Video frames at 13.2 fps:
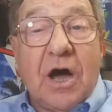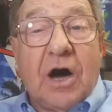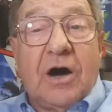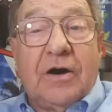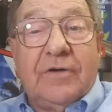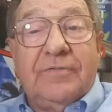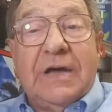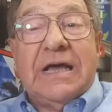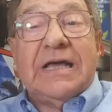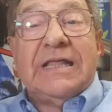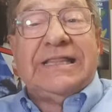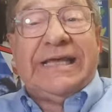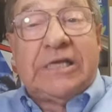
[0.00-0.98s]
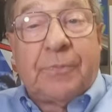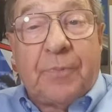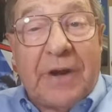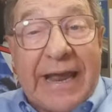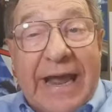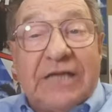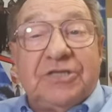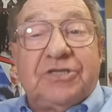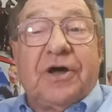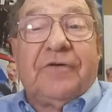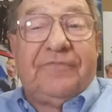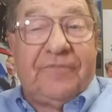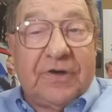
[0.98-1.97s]
of these plans
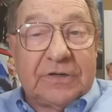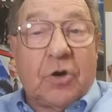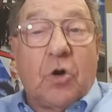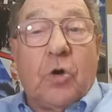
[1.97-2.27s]
afoot